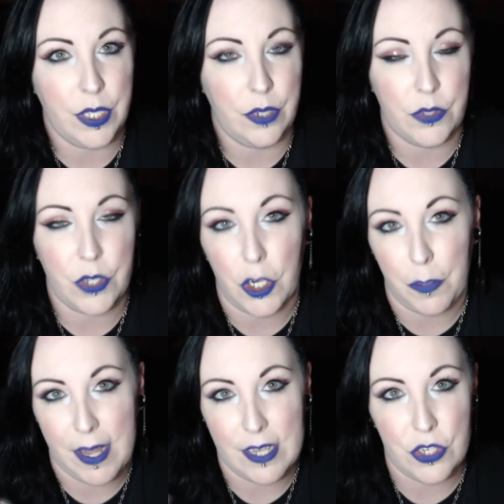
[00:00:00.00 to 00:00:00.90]
you know,
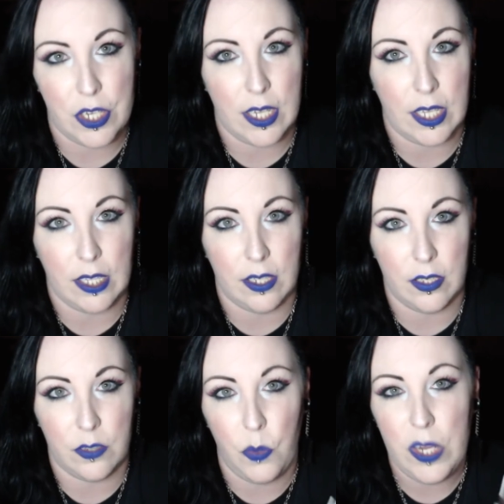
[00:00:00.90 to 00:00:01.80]
dark magic
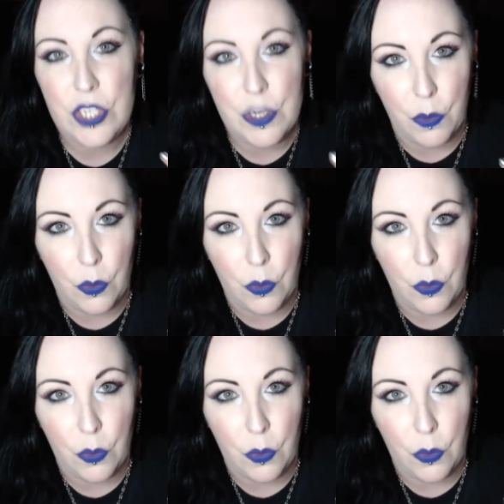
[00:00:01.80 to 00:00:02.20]
and Ouija